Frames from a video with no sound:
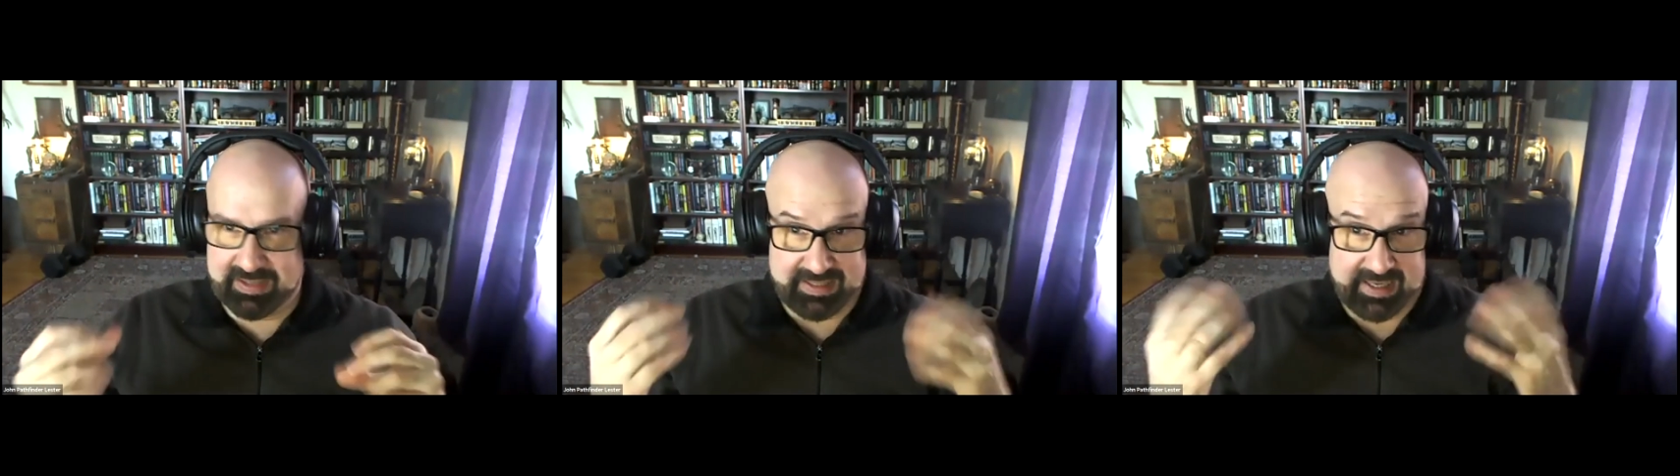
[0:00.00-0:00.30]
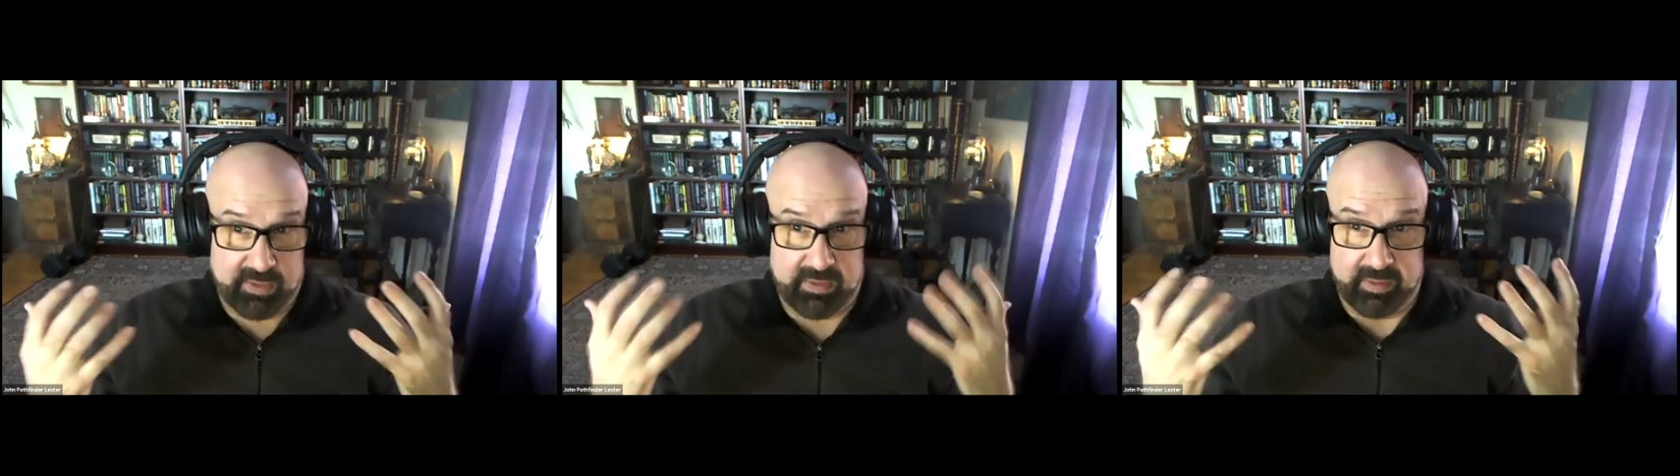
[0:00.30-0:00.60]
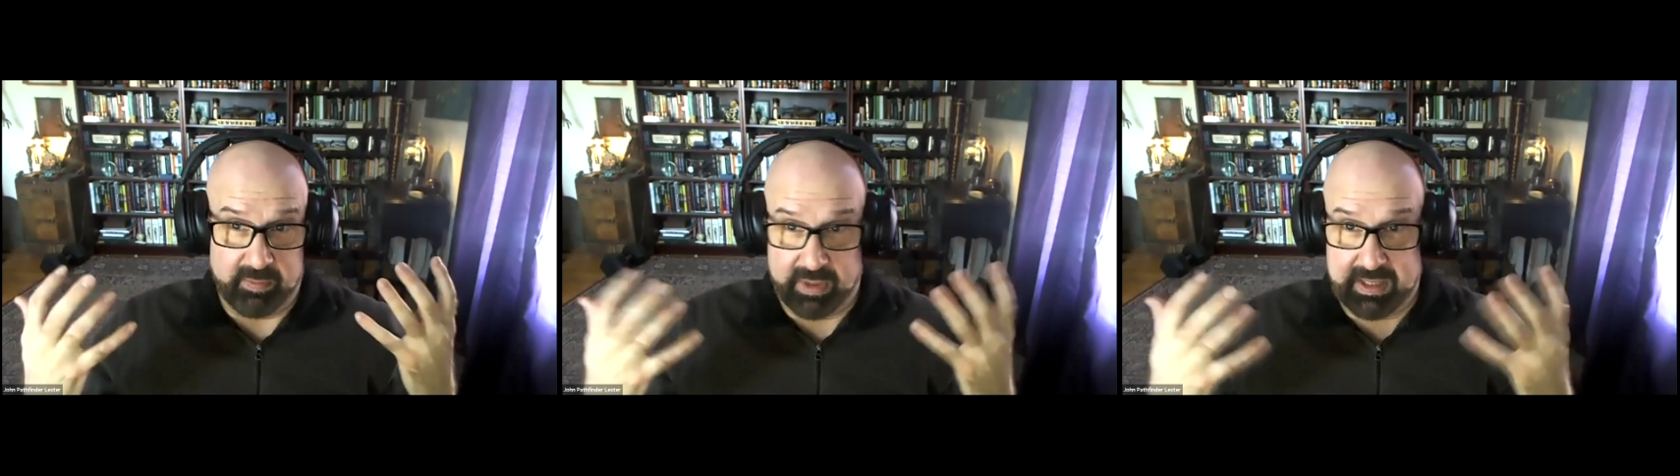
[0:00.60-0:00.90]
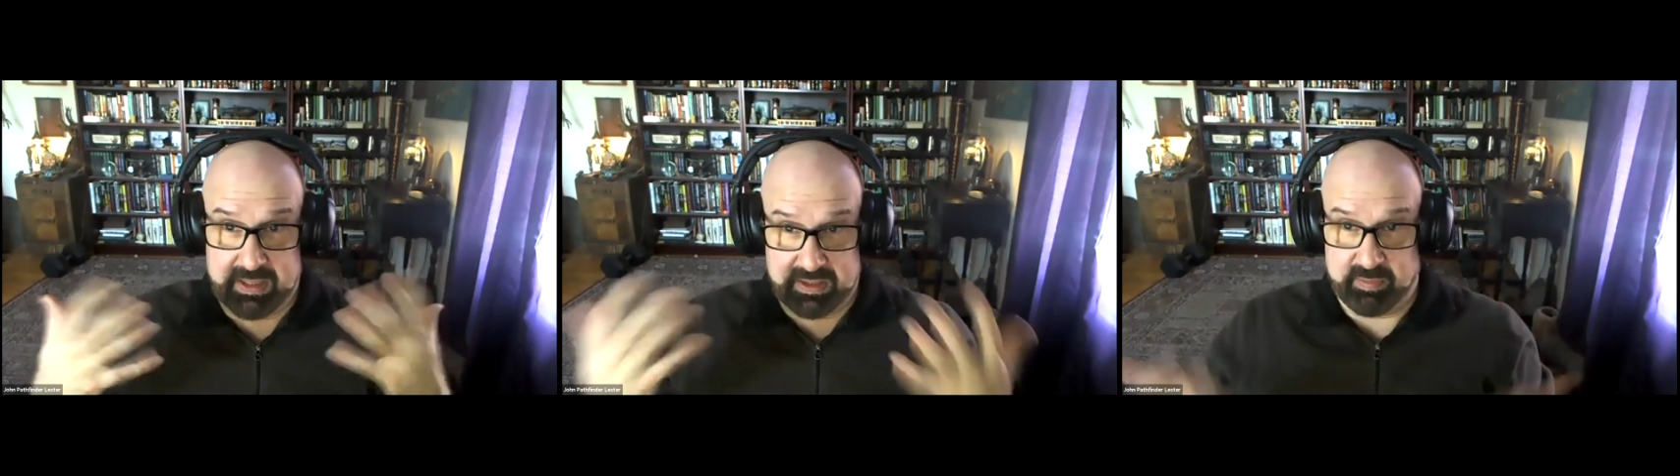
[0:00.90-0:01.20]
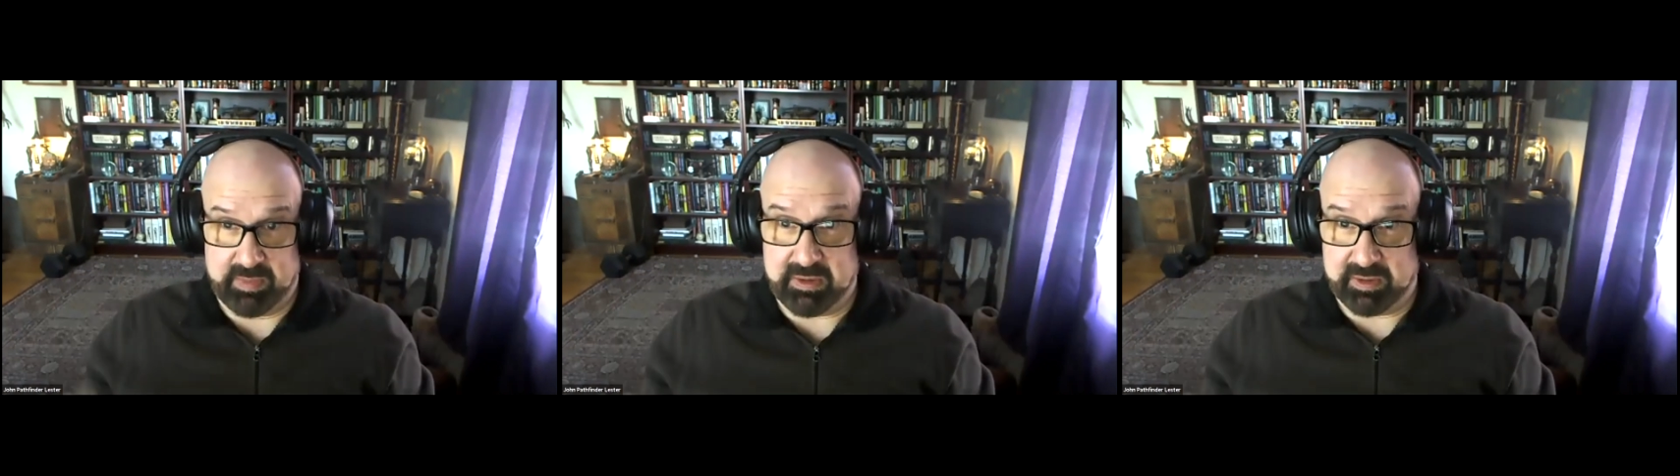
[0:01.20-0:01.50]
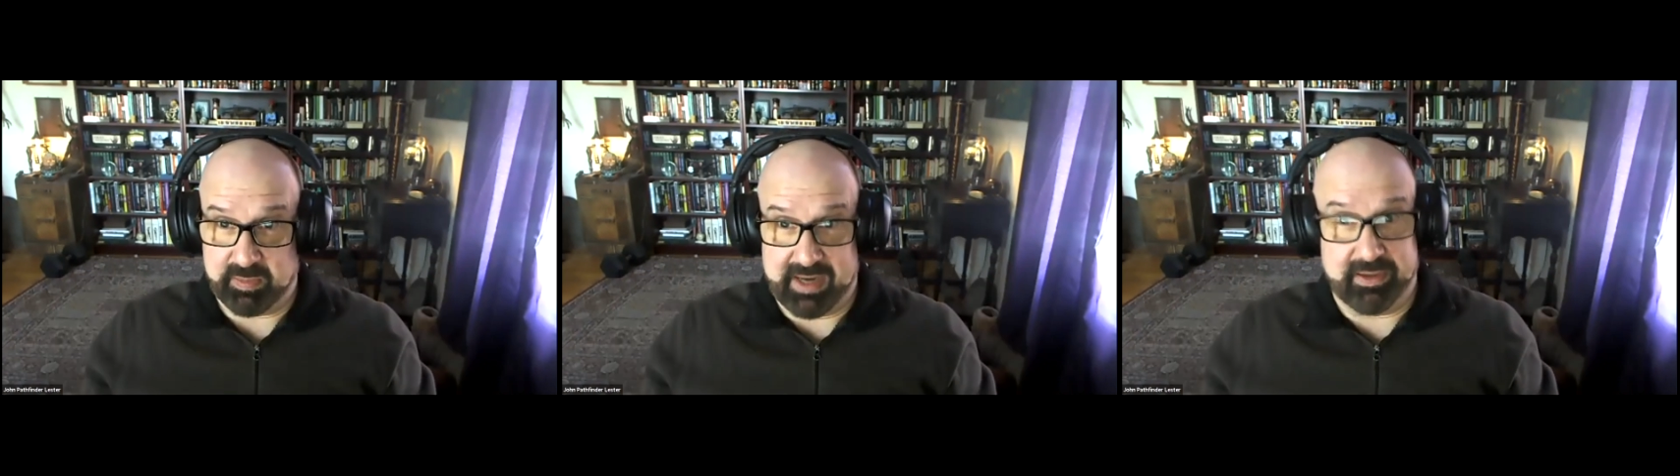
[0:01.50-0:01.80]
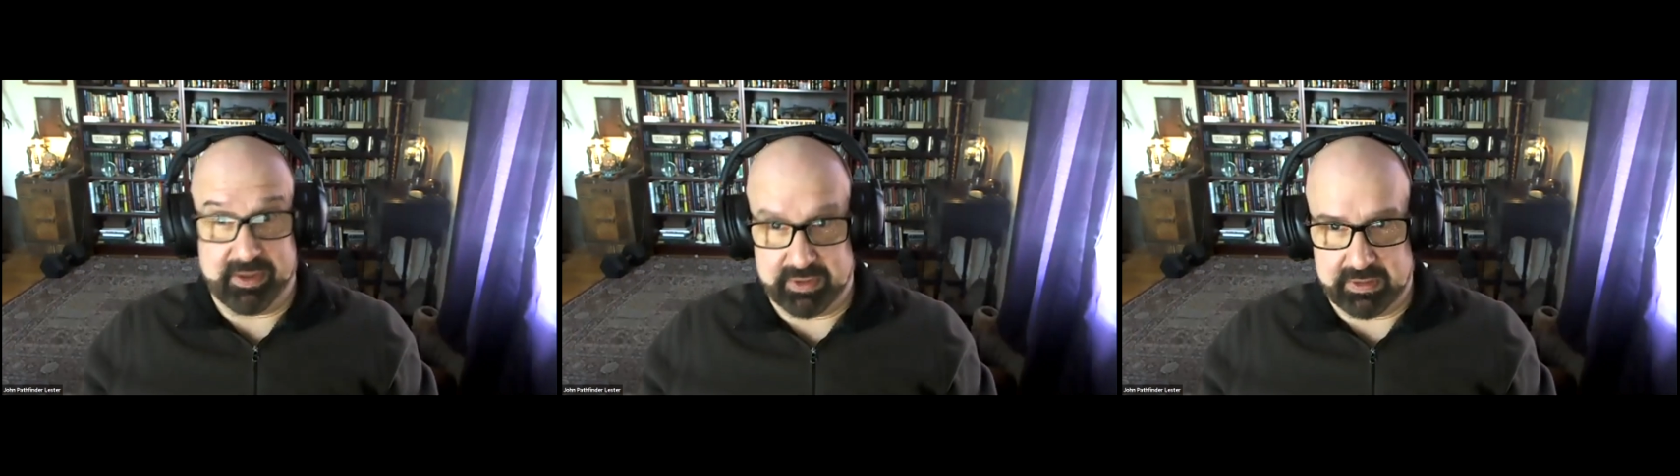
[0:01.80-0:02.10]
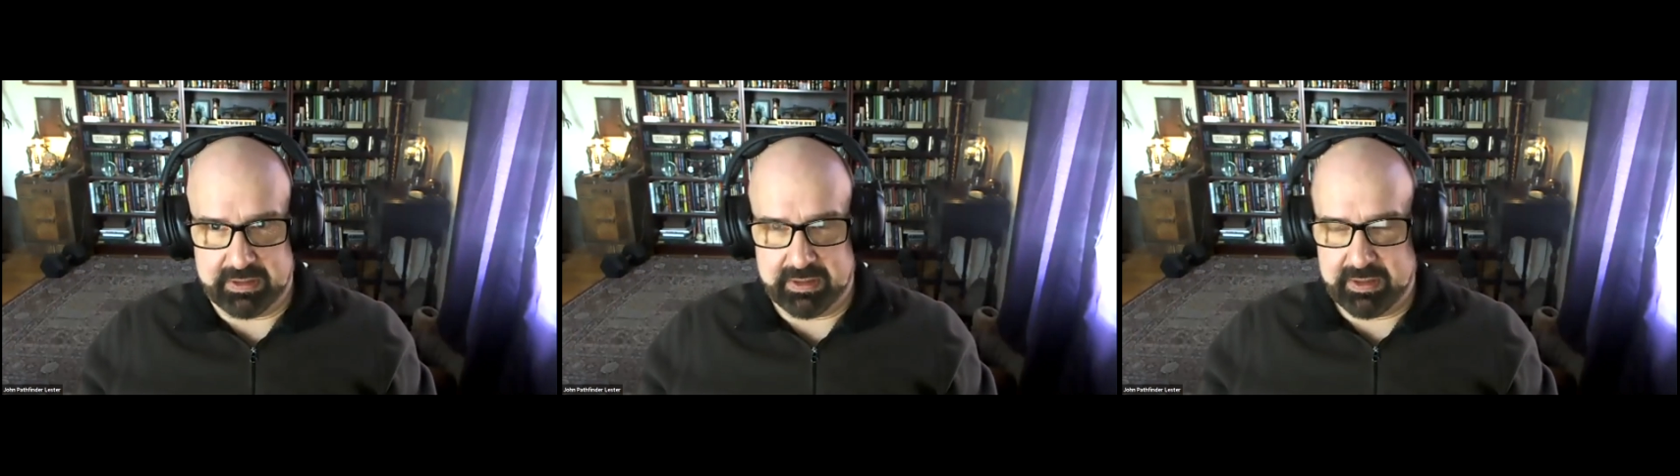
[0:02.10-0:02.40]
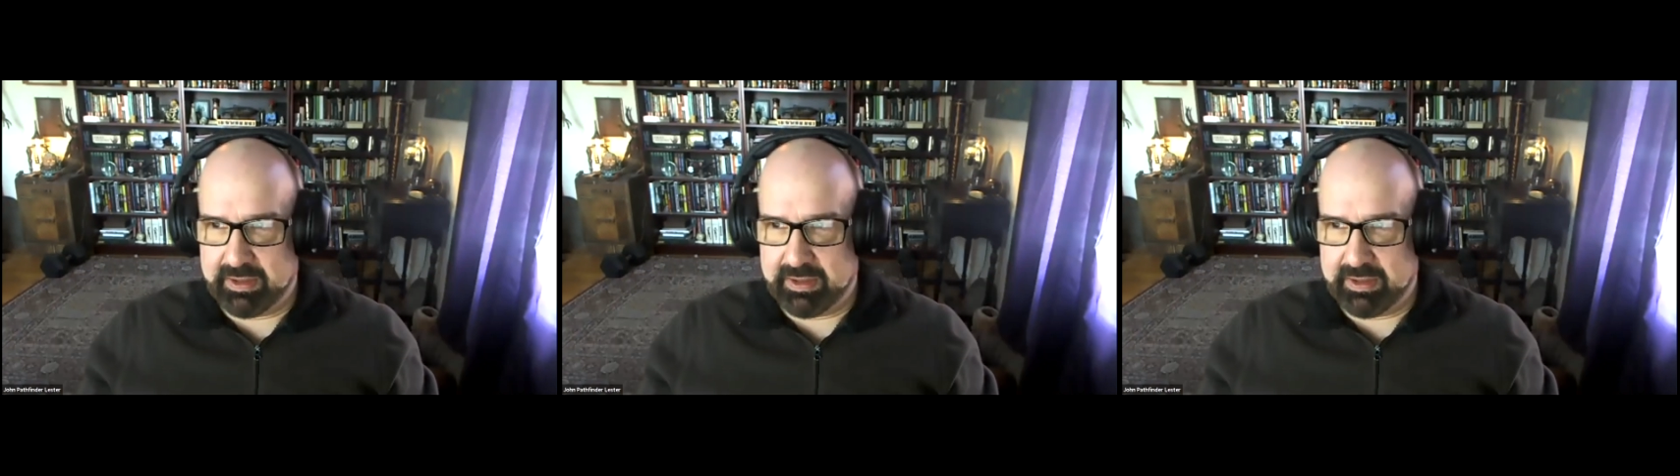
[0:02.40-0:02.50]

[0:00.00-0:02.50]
That's how our brains are built biologically.